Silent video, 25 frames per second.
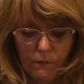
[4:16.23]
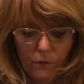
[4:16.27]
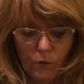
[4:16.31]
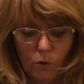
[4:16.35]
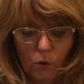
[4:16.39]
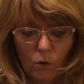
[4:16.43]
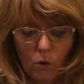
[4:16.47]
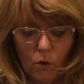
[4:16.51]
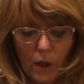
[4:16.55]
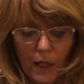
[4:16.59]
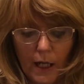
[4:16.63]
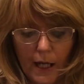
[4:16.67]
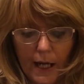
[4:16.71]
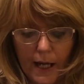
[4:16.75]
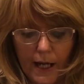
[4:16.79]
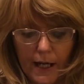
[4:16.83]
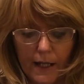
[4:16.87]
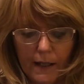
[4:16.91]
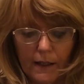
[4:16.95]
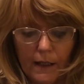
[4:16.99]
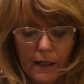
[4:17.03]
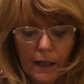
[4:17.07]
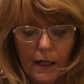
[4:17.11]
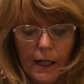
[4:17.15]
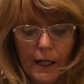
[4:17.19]
for
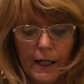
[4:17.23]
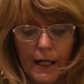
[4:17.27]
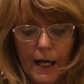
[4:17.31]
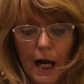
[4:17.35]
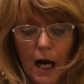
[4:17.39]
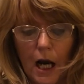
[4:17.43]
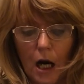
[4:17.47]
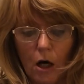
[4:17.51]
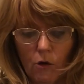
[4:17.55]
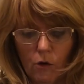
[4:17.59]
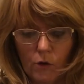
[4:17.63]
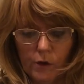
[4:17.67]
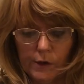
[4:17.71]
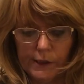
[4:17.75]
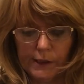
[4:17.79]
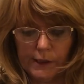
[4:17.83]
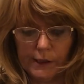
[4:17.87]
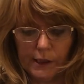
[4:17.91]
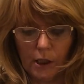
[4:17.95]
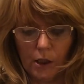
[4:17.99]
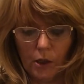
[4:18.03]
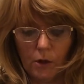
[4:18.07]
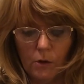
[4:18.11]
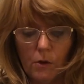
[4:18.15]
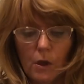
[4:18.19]
an hour or
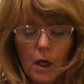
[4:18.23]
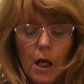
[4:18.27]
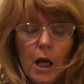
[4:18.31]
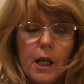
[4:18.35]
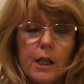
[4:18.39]
so